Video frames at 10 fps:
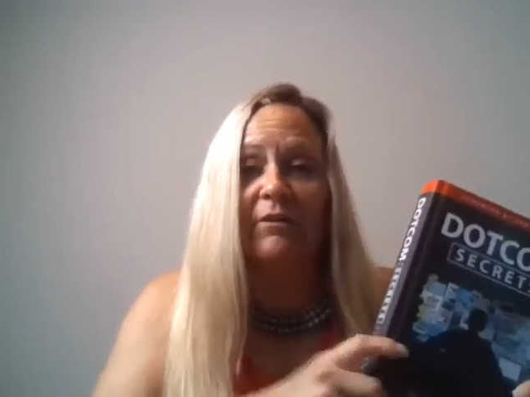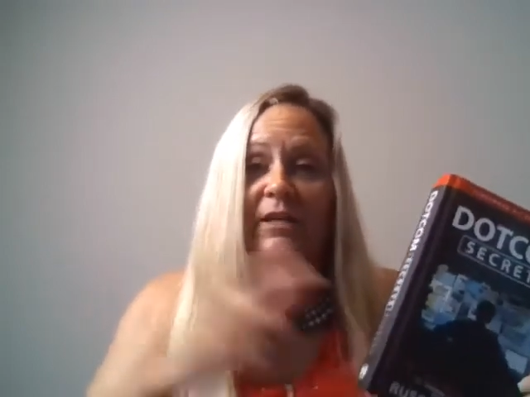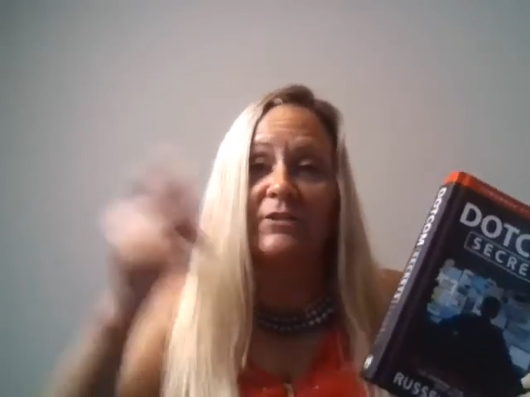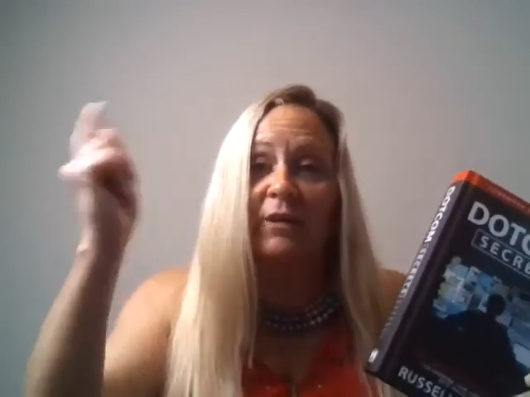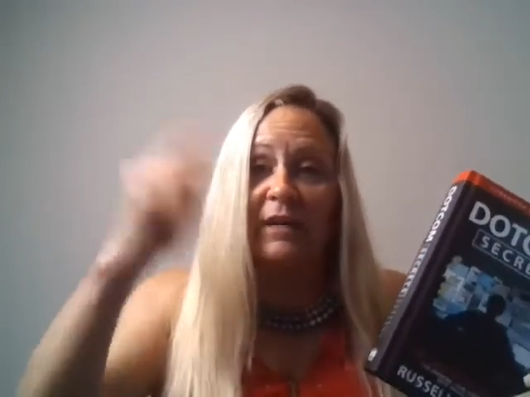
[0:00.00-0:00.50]

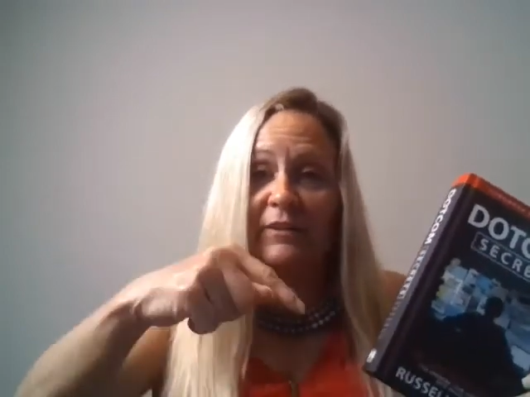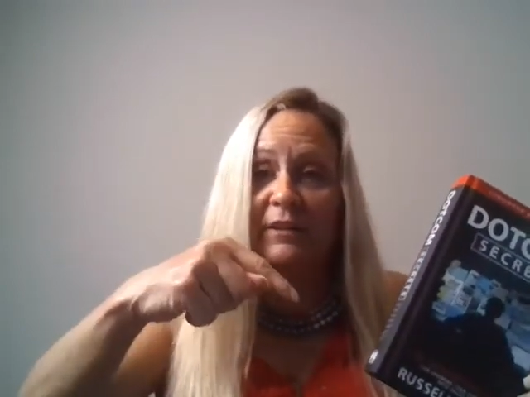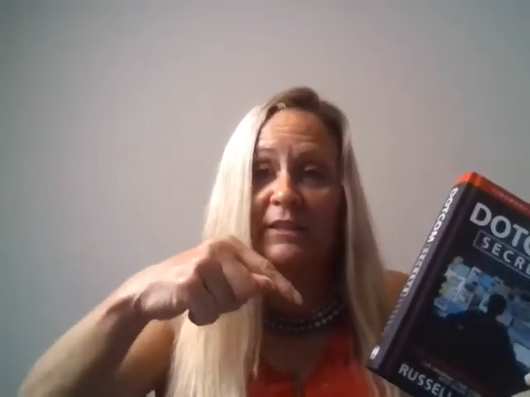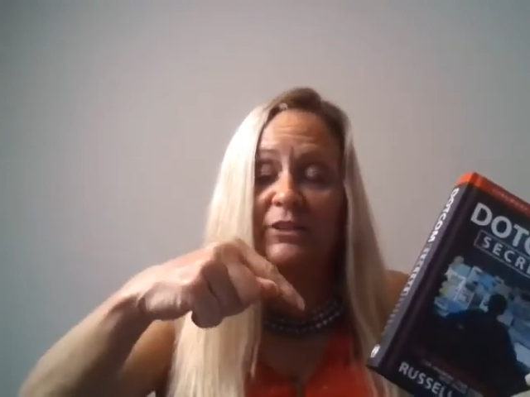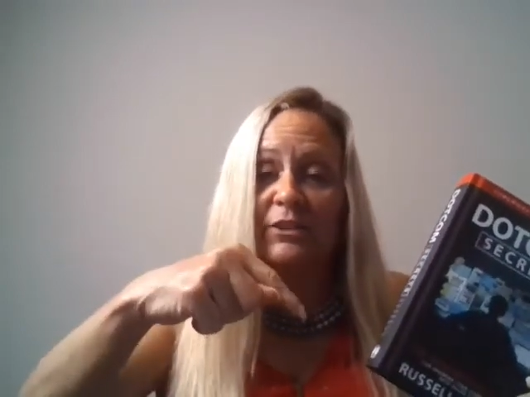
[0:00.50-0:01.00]
Okay, so get the
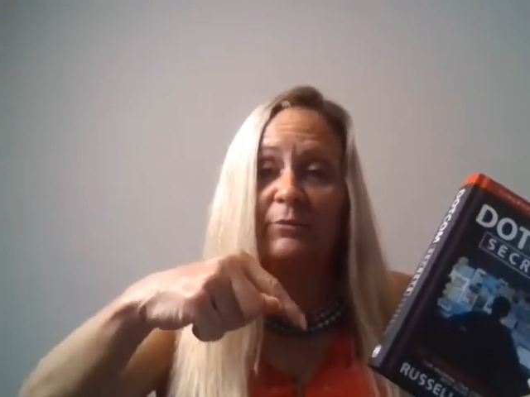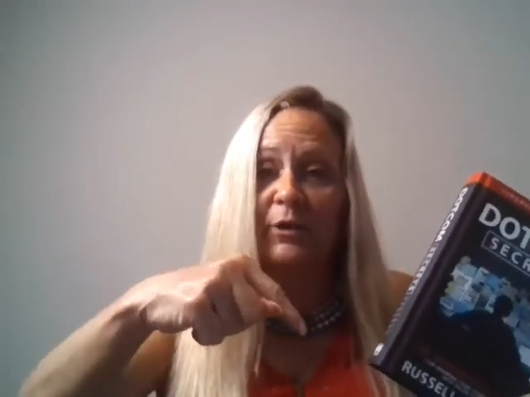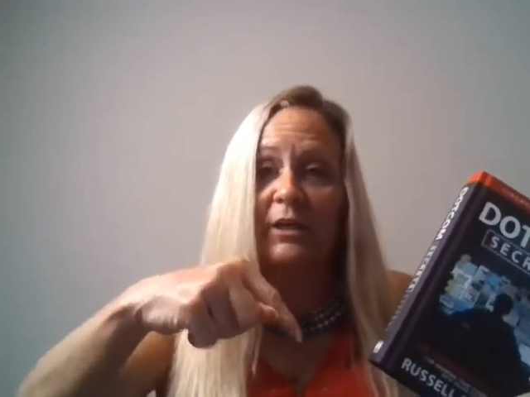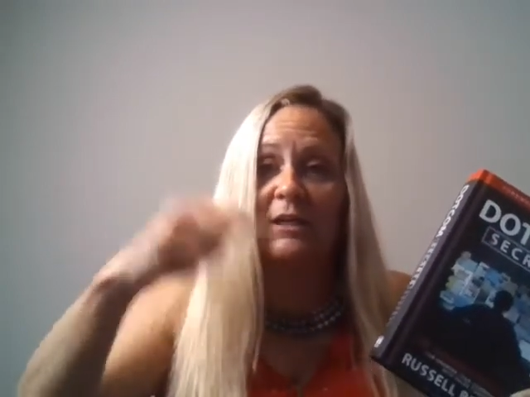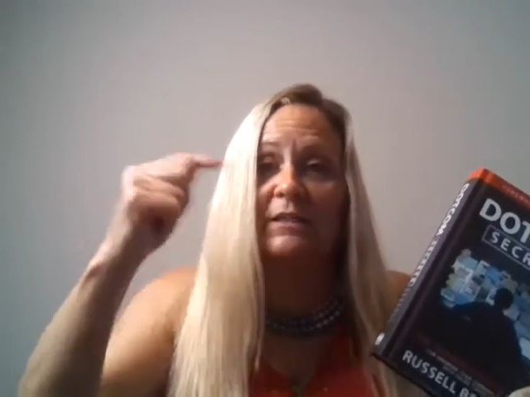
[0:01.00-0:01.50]
link to the
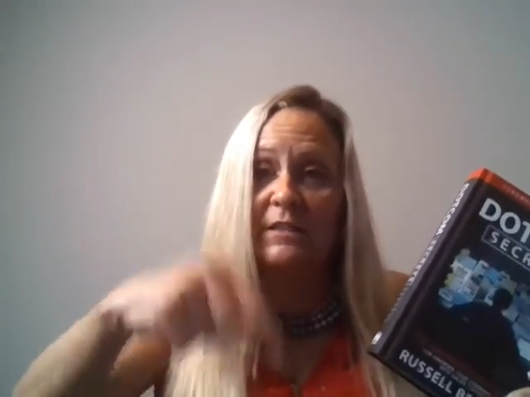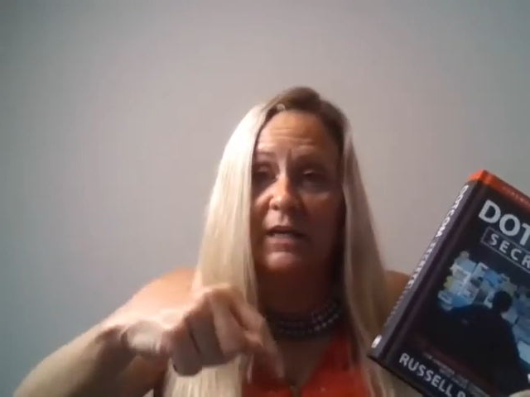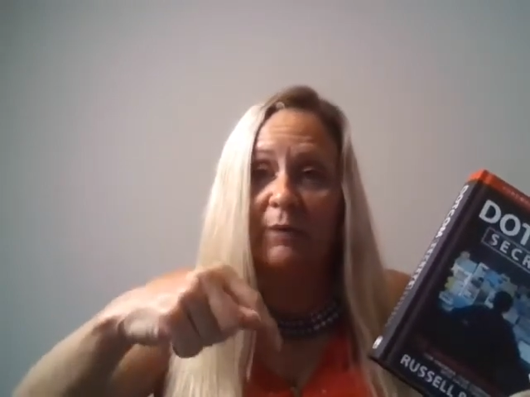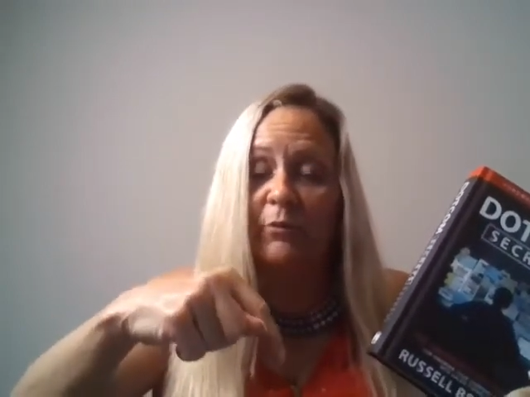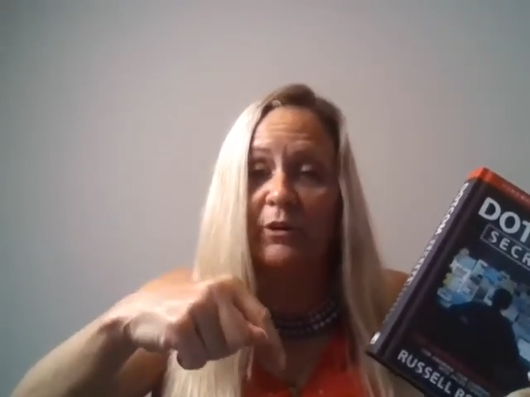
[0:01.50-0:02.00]
book.
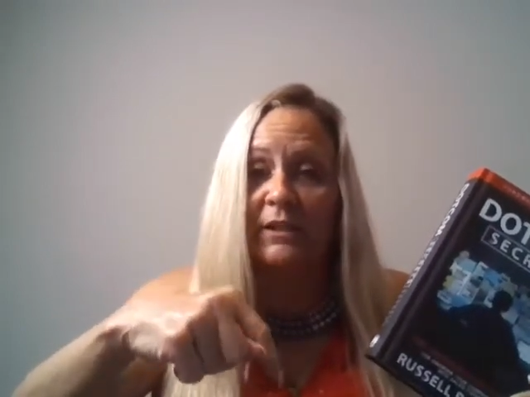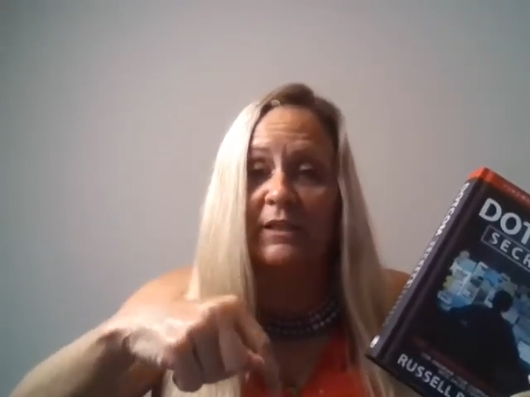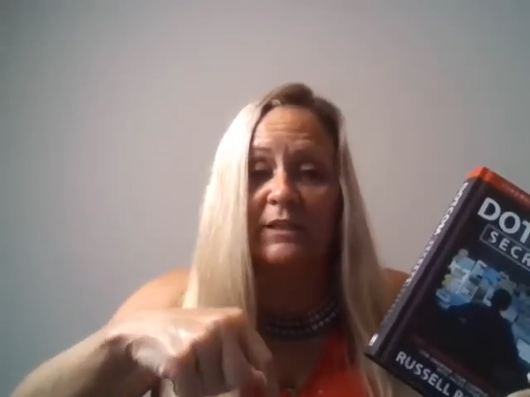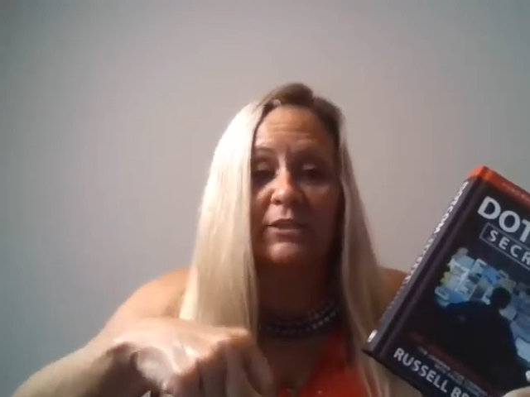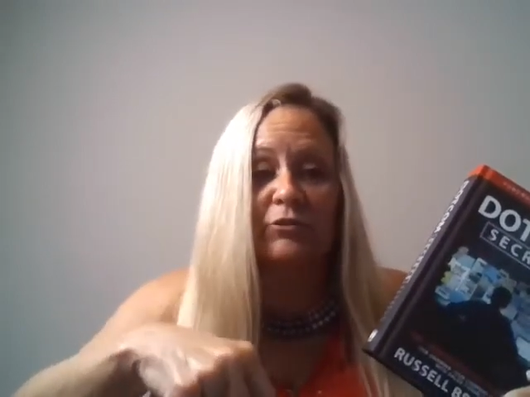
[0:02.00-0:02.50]
I'll put it
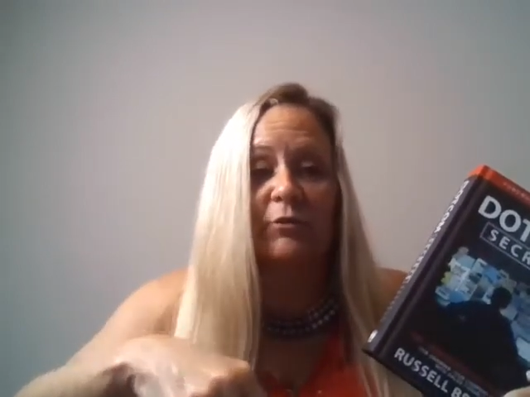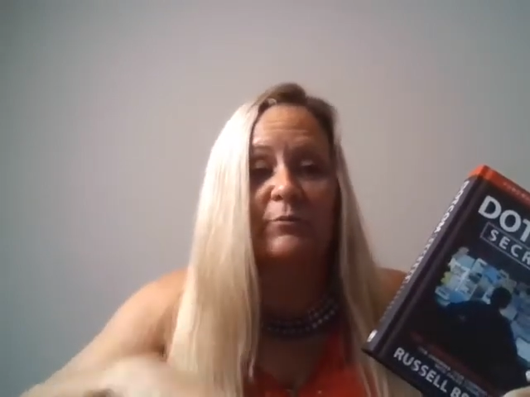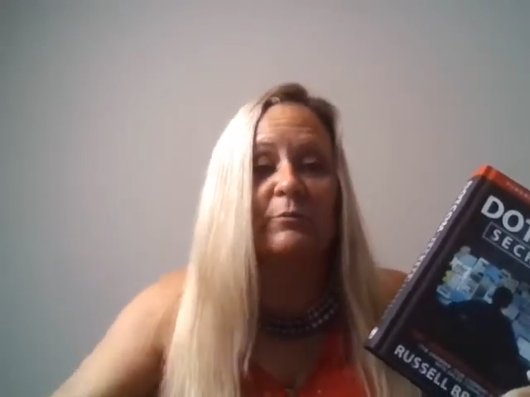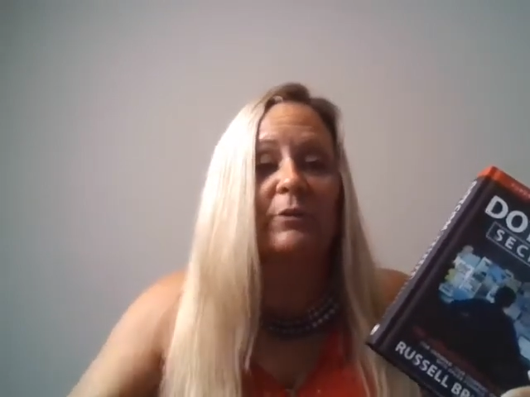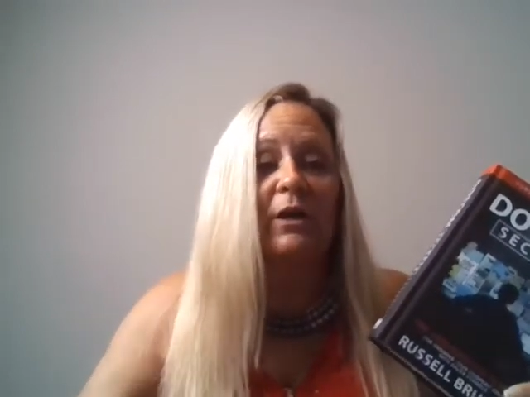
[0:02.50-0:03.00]
in the
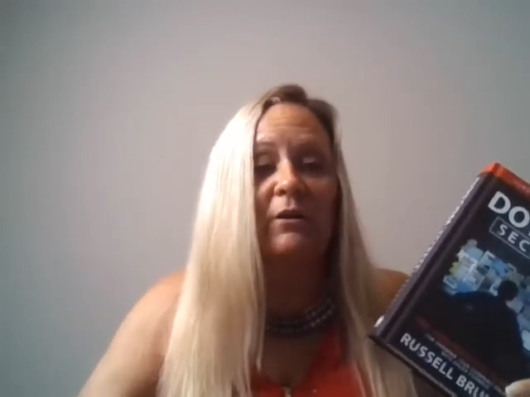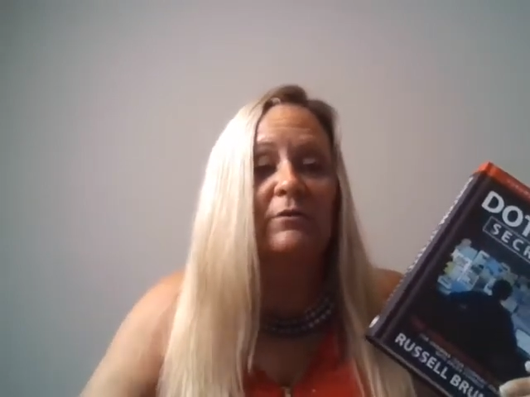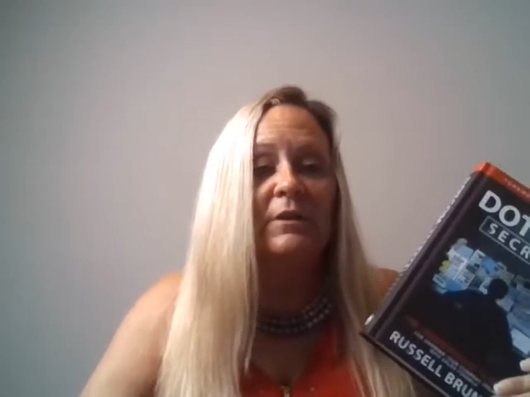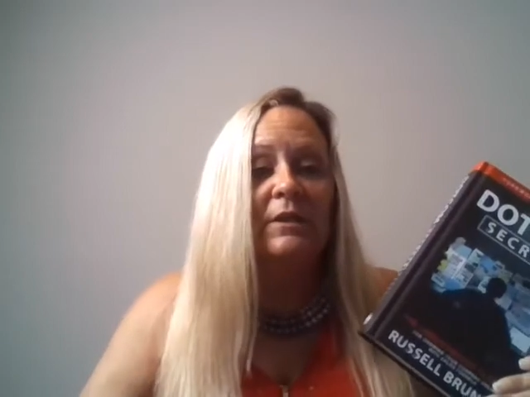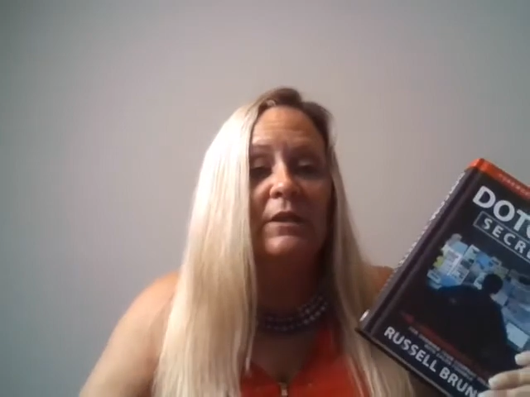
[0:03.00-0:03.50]
description below.